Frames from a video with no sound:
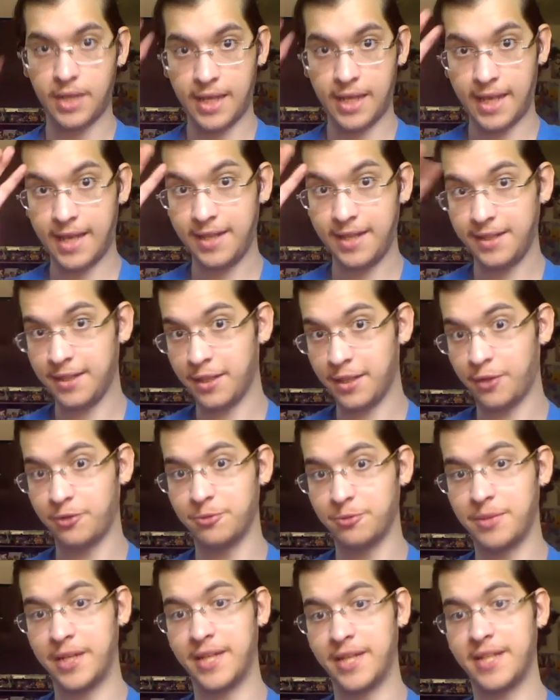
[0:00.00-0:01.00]
Hello
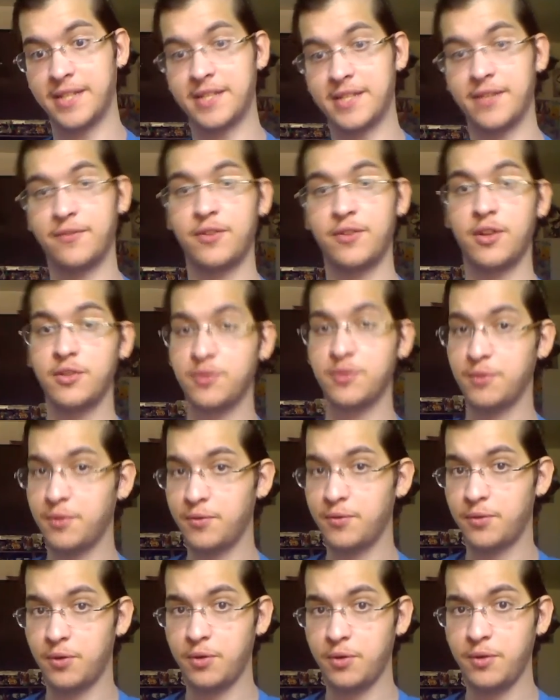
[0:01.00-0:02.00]
everybody, it's
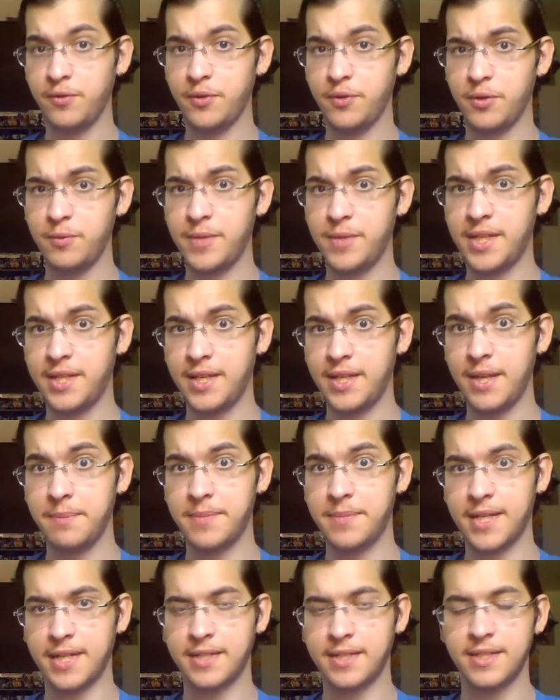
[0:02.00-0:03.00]
Sephiroth1204 for the weekly
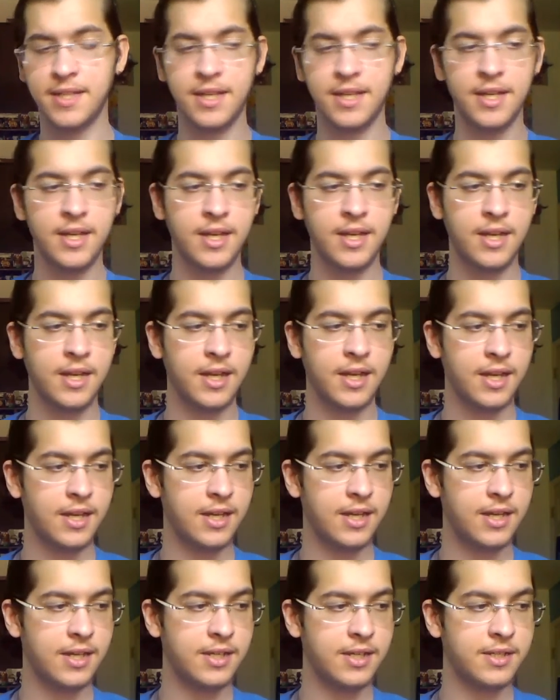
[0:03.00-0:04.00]
update.
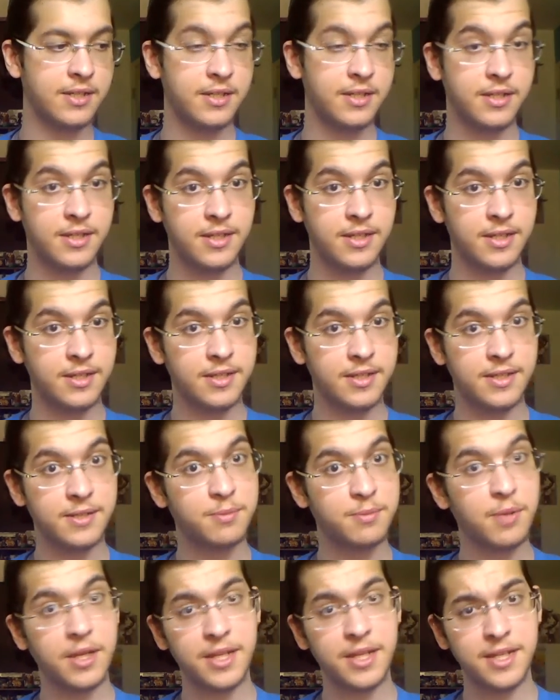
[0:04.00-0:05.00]
This is
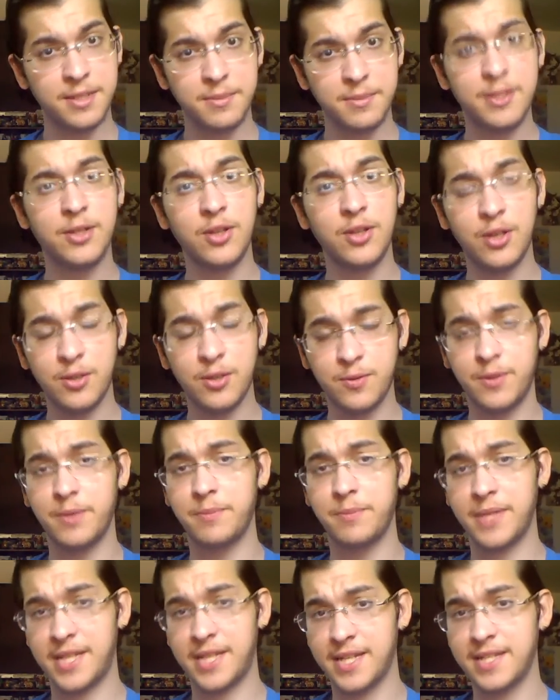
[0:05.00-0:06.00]
probably going to be a long one
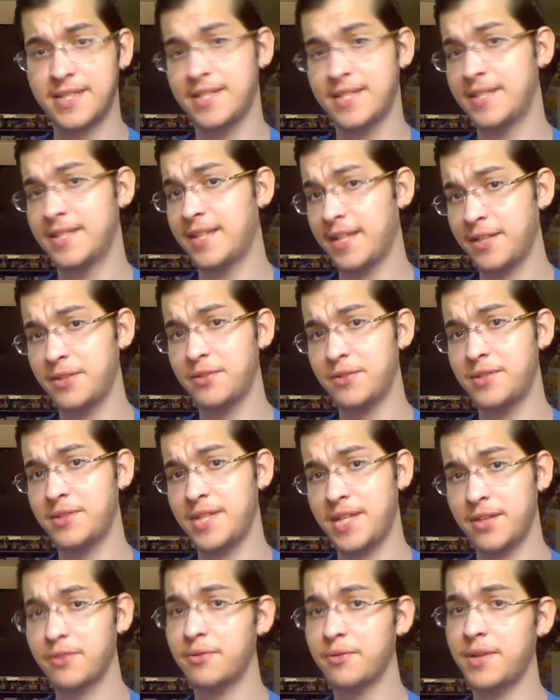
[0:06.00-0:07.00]
because Nintendo's
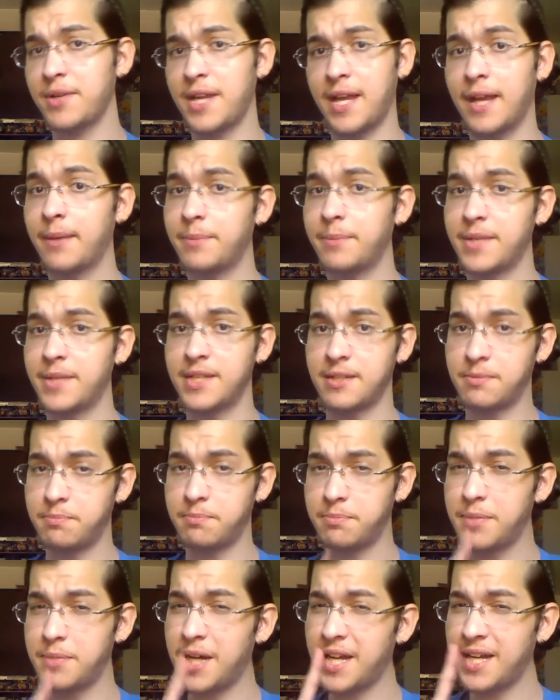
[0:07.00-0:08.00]
E3 happened,
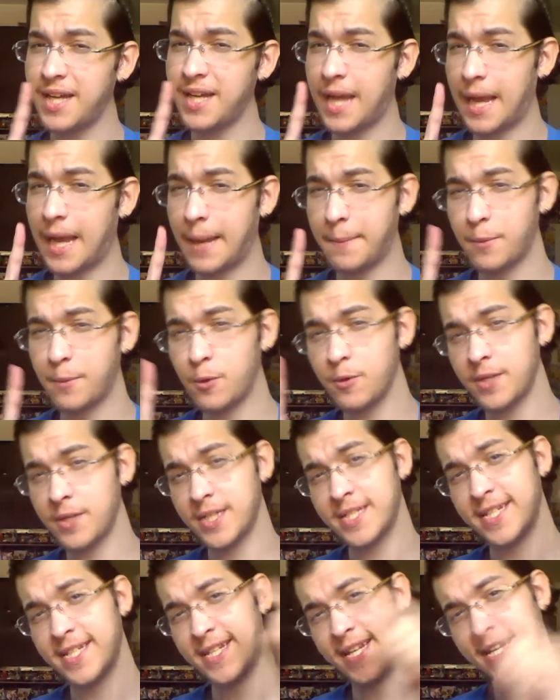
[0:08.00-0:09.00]
but I'm going
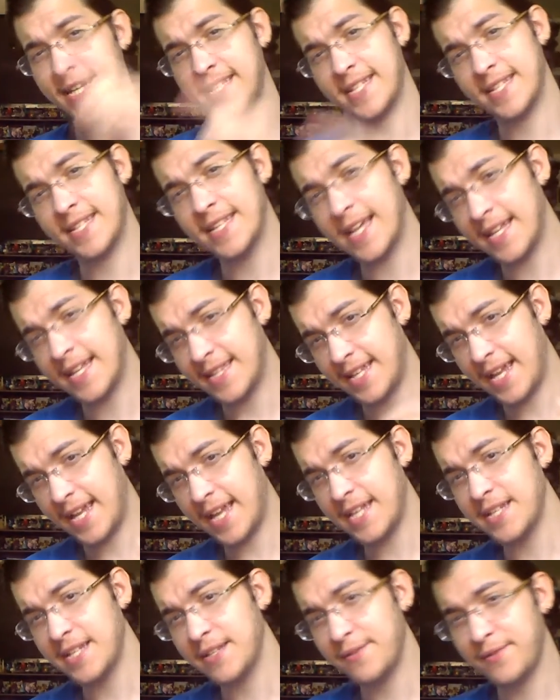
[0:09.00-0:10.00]
to get to that at the
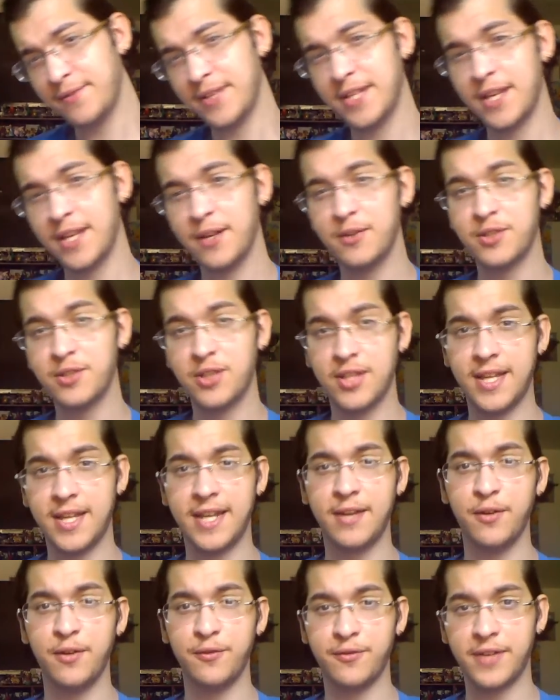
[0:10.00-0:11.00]
end of the video so that I
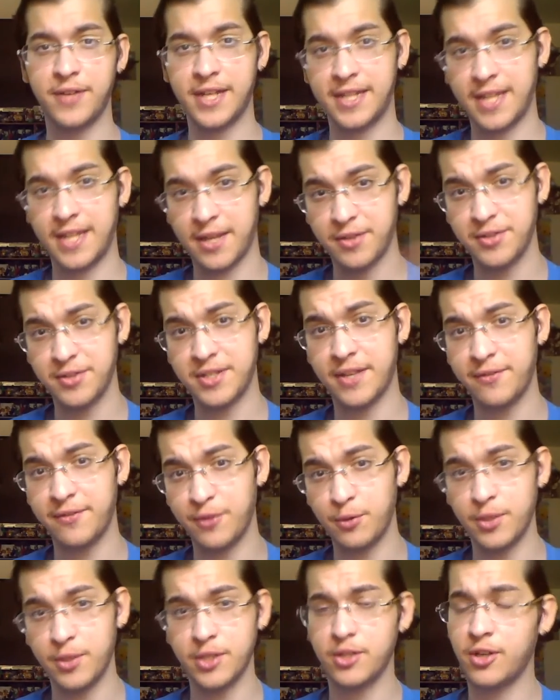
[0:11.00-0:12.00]
don't forget the other stuff I
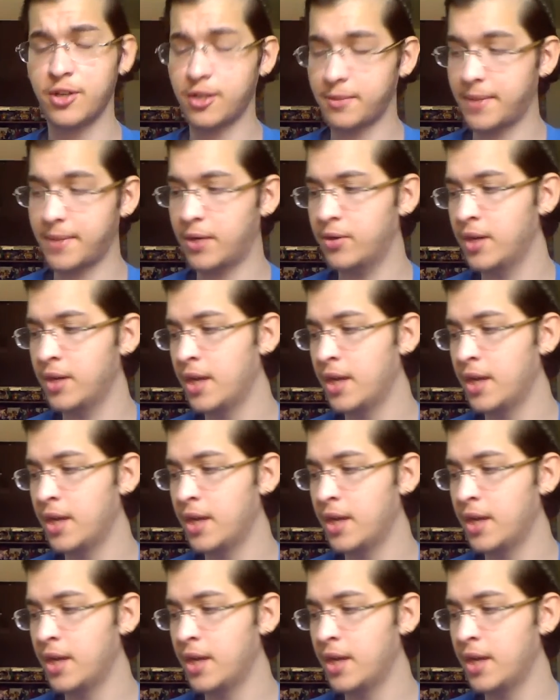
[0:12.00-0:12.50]
want to talk about.